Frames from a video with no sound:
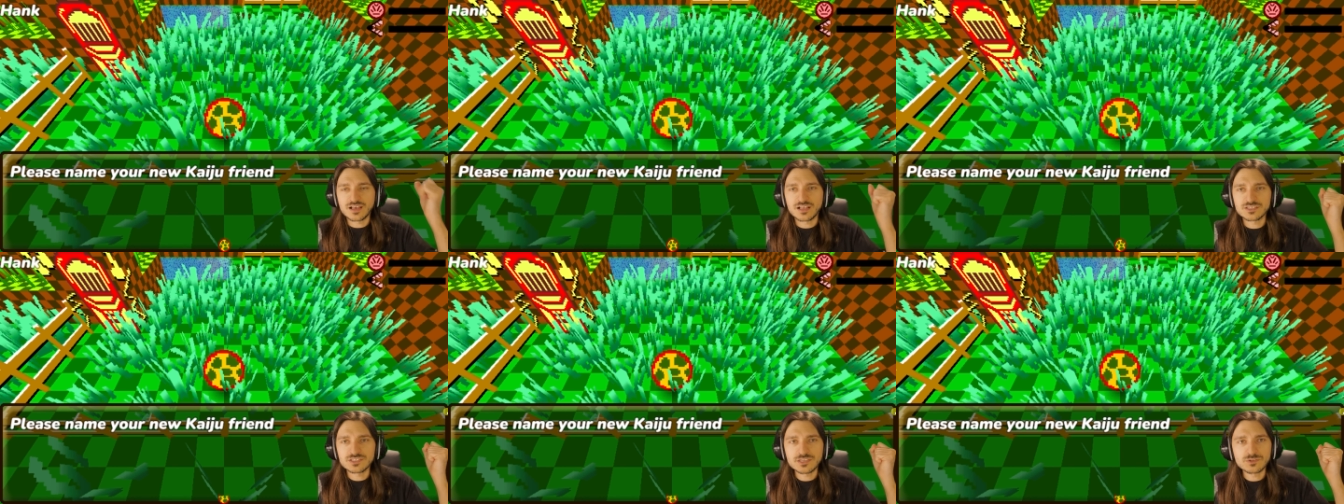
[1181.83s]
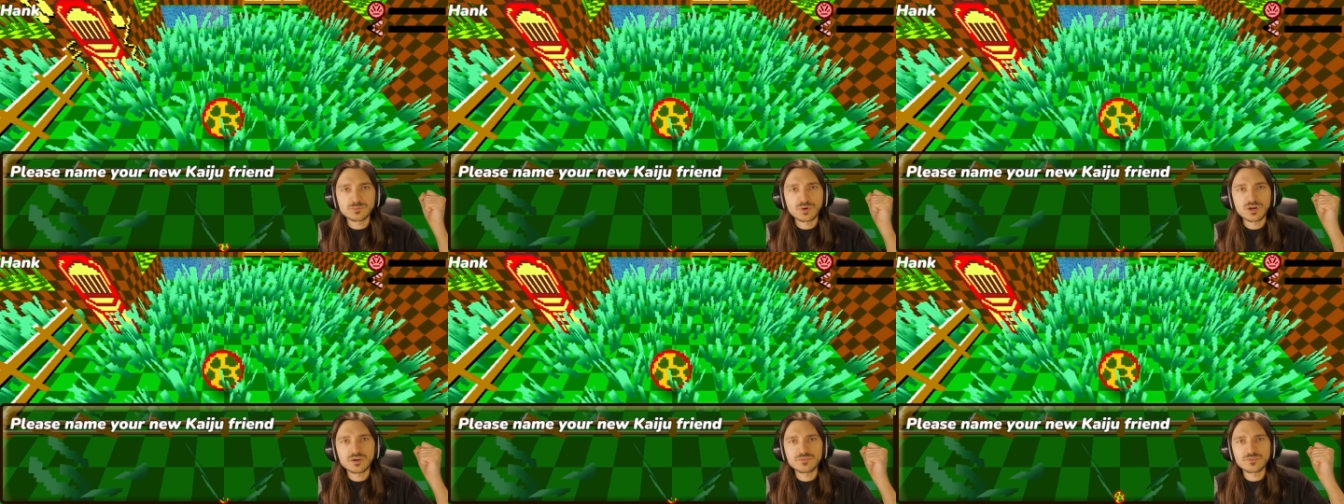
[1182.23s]
I'll see you
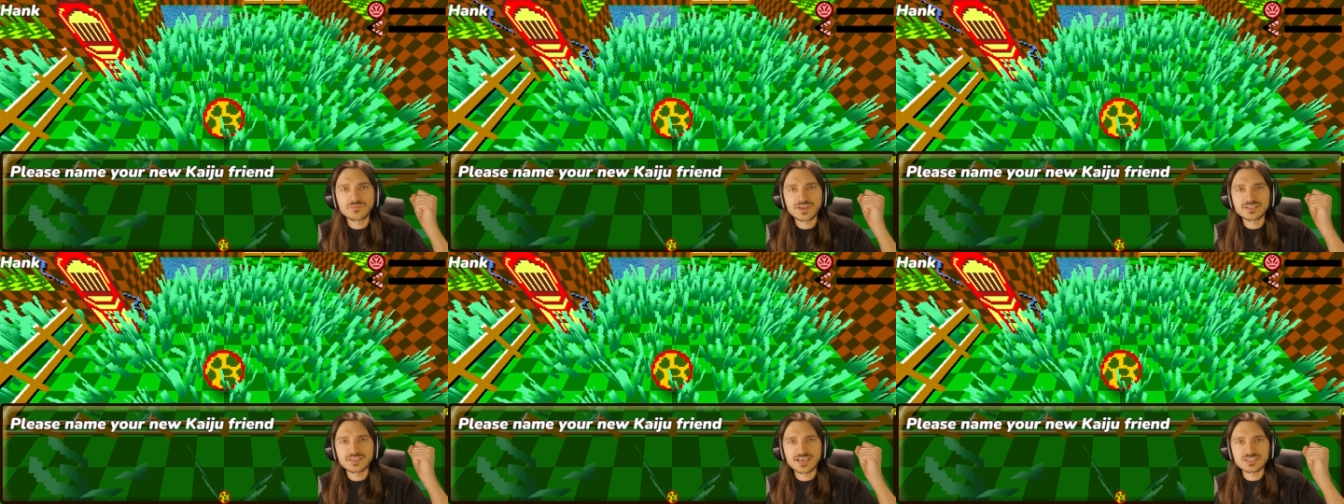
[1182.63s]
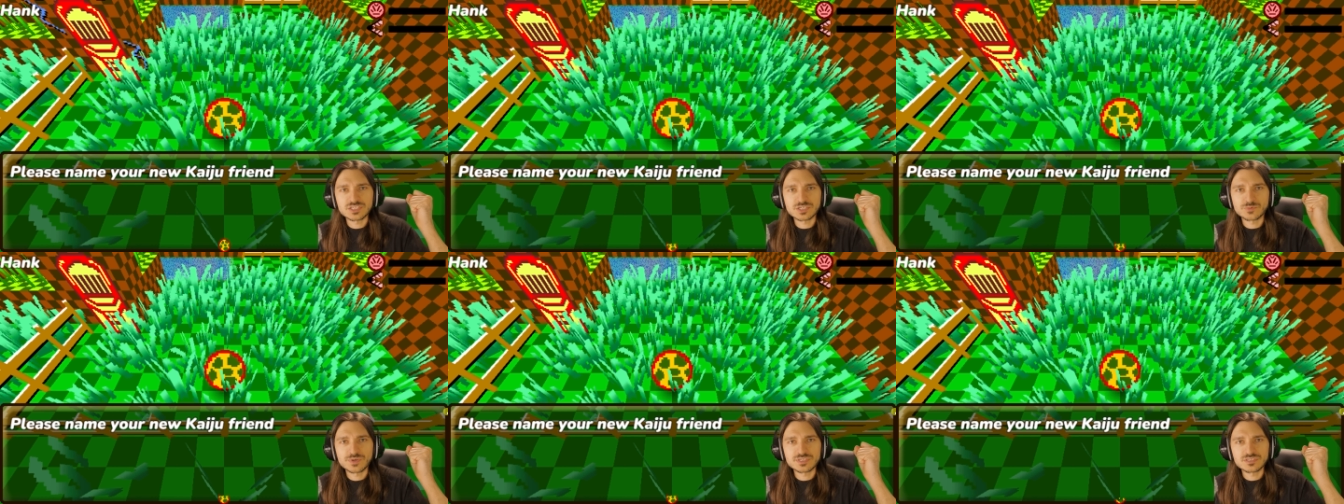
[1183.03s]
tomorrow. Have a
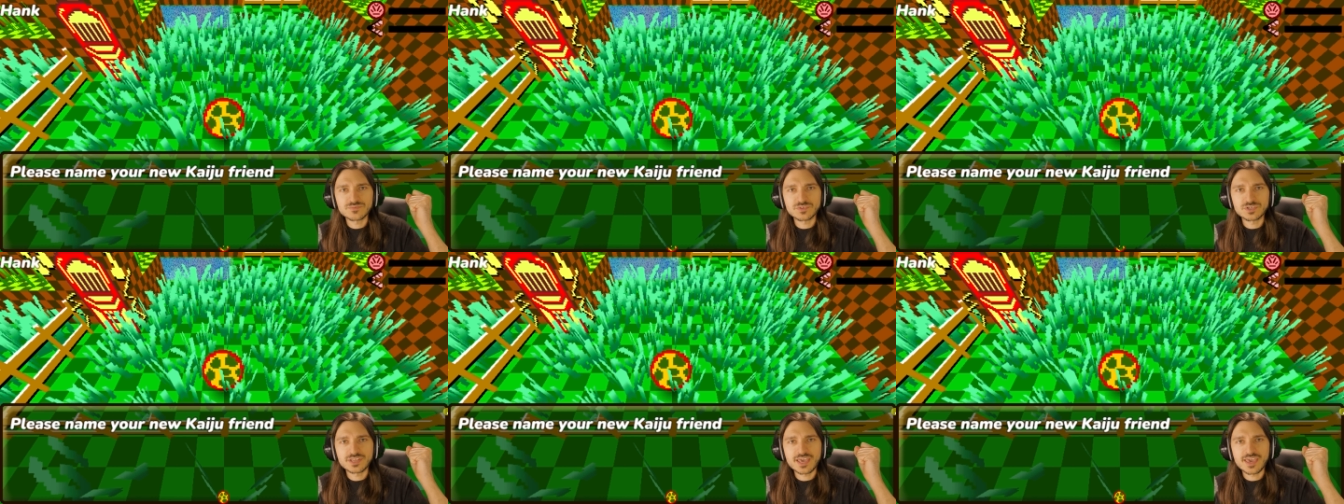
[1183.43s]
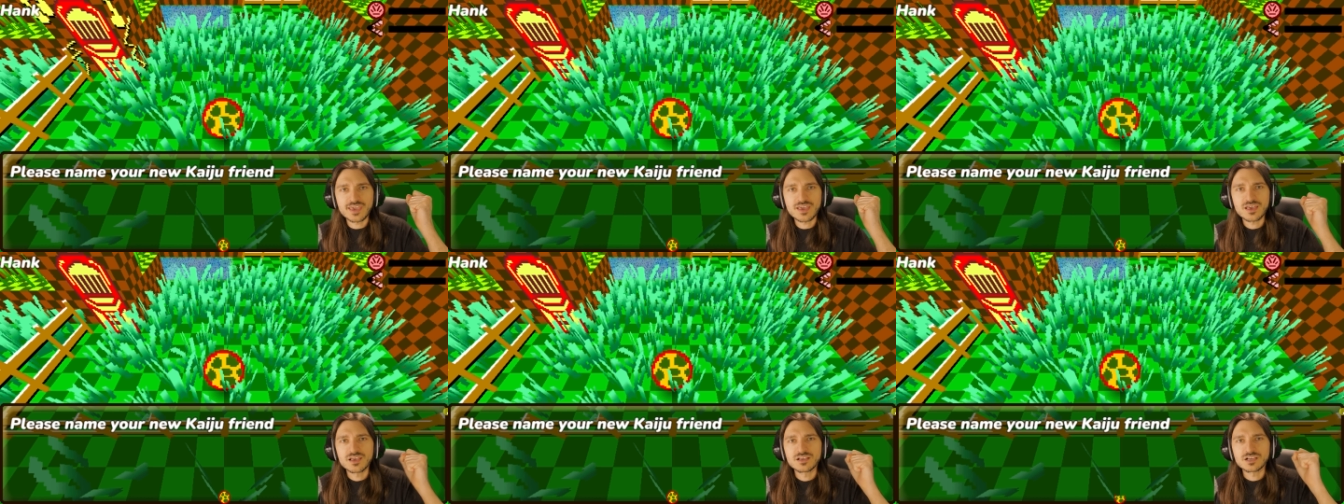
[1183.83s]
fantastic rest of your day.